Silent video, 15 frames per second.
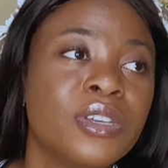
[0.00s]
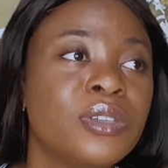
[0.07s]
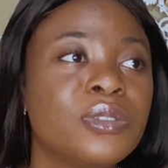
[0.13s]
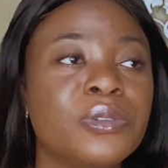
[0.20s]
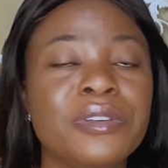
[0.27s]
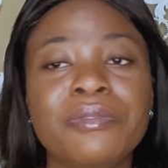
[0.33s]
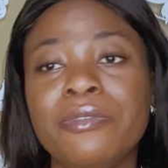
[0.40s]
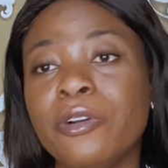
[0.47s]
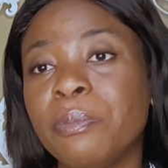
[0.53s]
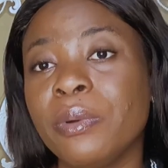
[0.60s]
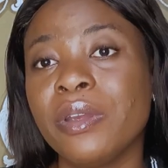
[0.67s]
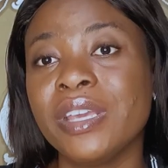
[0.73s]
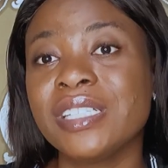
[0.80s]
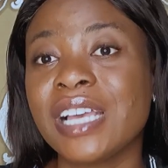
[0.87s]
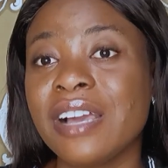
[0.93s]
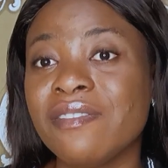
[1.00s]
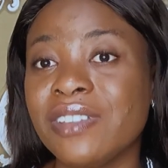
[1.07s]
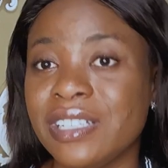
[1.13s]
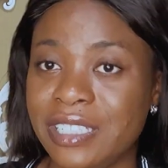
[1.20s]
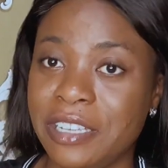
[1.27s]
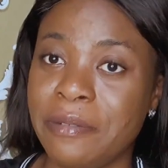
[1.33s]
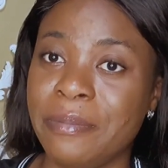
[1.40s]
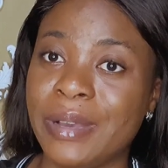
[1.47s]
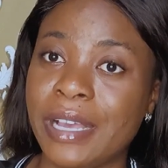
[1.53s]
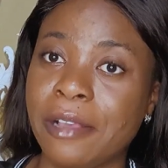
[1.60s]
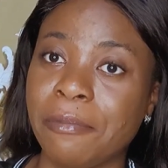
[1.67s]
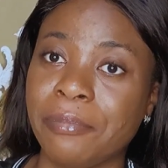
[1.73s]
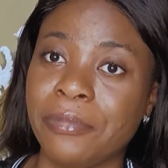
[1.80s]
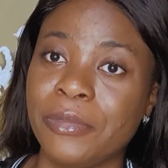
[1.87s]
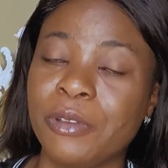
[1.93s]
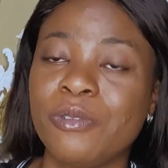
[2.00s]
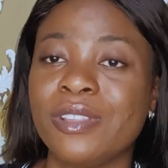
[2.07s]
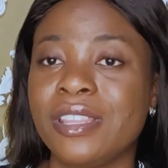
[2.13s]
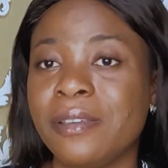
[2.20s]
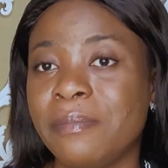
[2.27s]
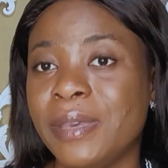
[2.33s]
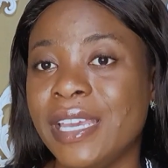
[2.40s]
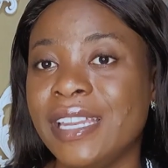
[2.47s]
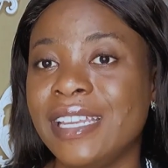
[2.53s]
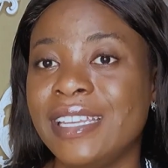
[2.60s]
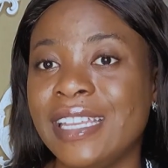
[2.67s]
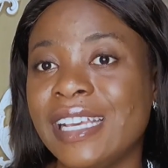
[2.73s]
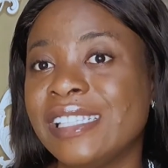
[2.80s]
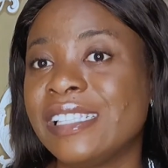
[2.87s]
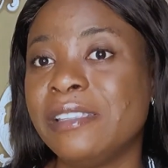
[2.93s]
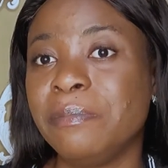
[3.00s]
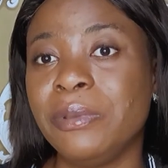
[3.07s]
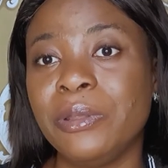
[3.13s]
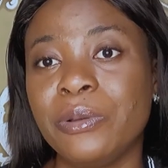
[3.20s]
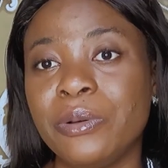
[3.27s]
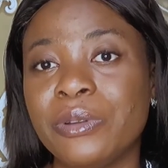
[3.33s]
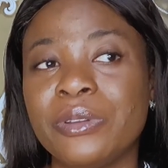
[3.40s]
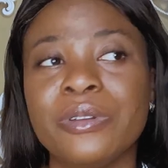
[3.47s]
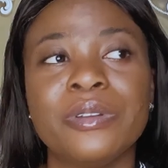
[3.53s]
So if your parents have the chamber with a bed and they are sleeping on,